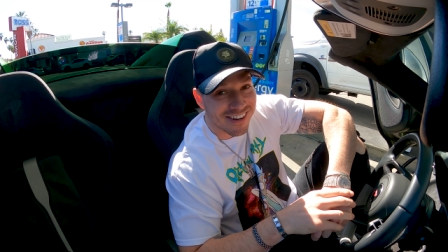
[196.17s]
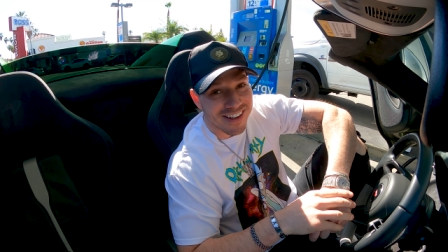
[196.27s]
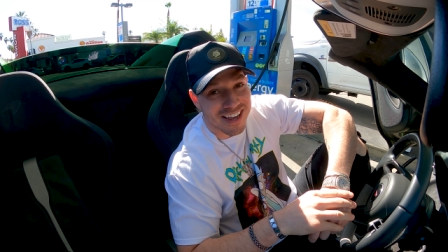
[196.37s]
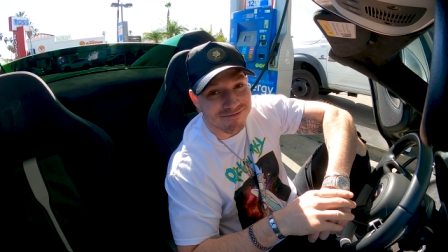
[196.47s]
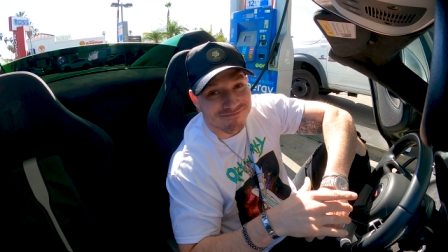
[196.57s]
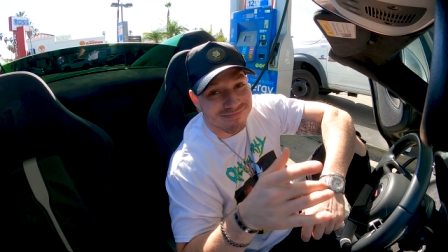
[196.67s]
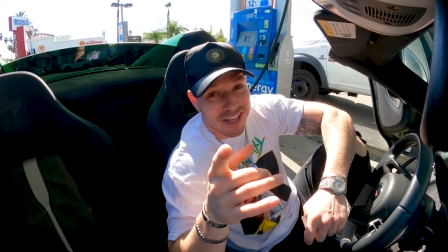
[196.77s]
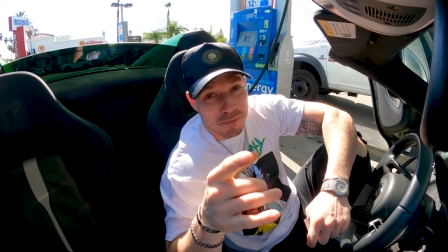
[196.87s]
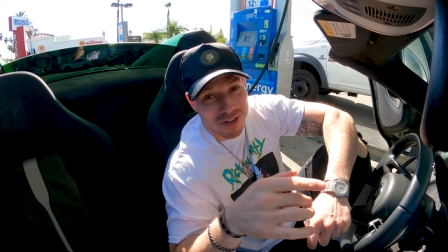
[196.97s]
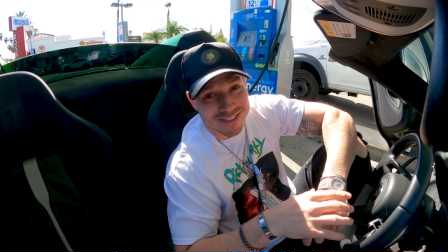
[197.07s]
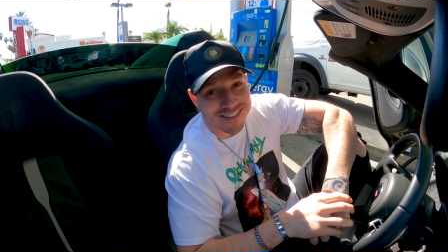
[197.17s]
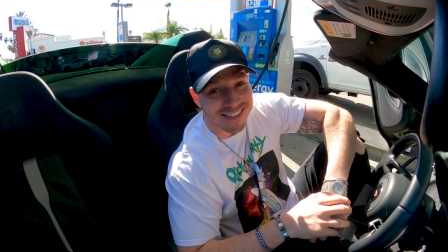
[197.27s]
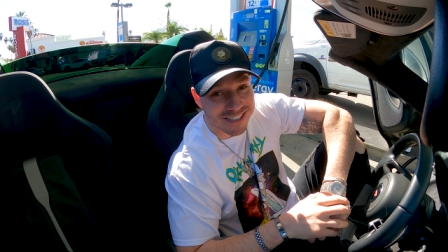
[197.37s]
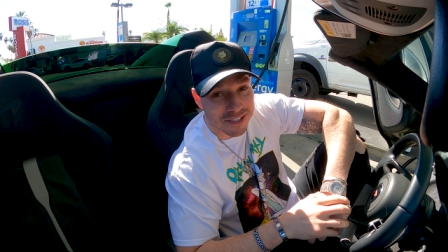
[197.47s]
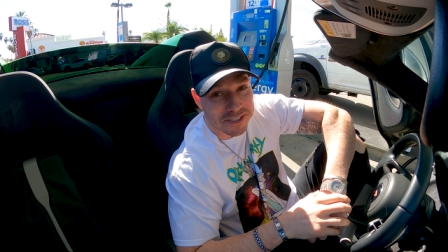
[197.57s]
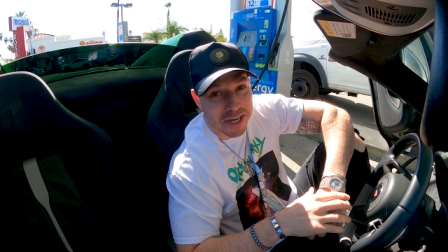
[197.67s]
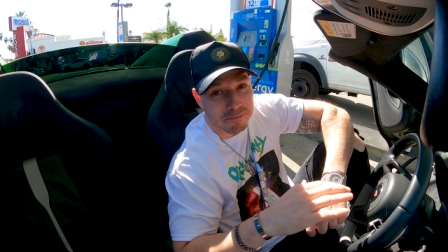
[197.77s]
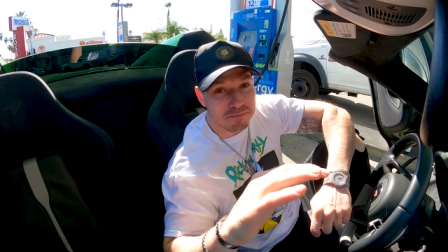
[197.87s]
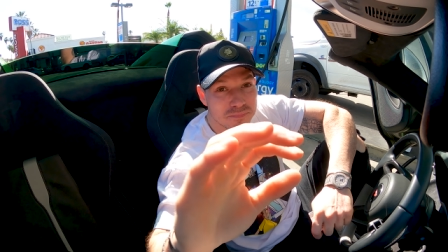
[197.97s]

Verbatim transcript: Okay, keep hustling. I'll see you at the top.